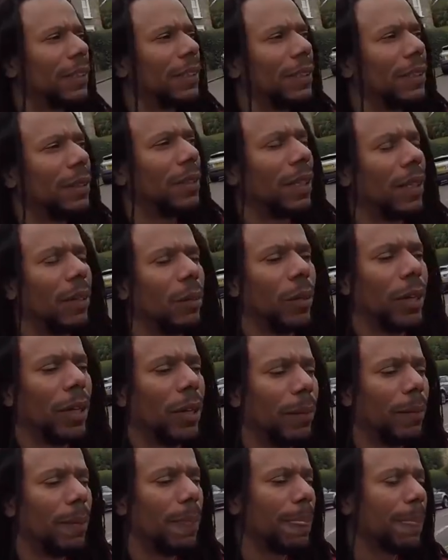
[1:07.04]
Oh yeah, well,
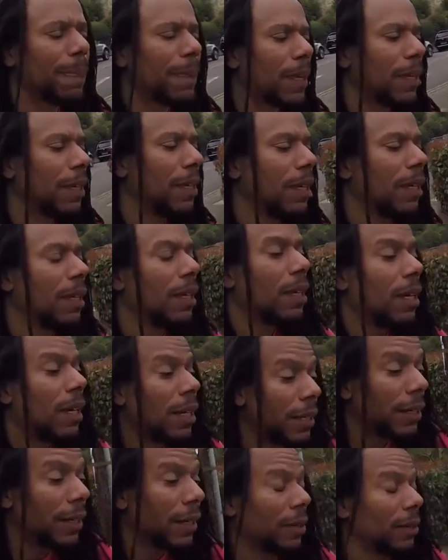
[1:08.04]
um,
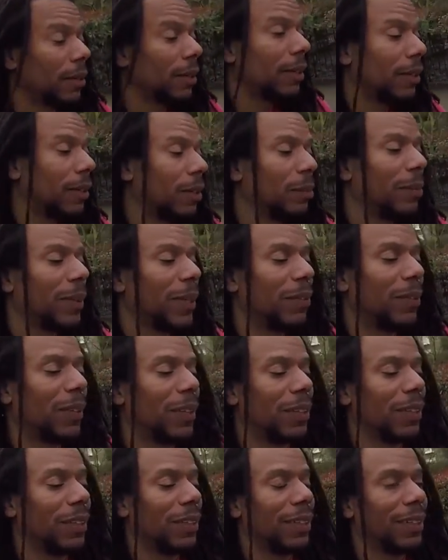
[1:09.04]
oh yeah, a little bit of
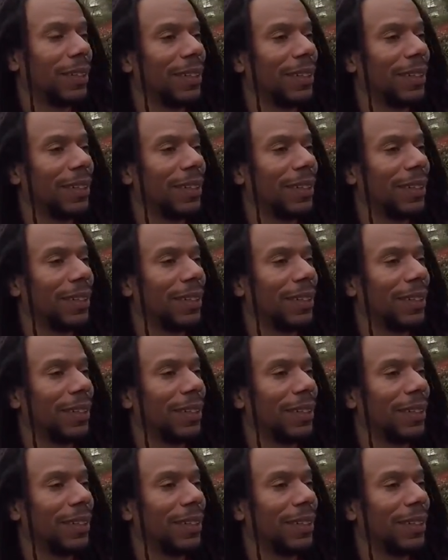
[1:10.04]
a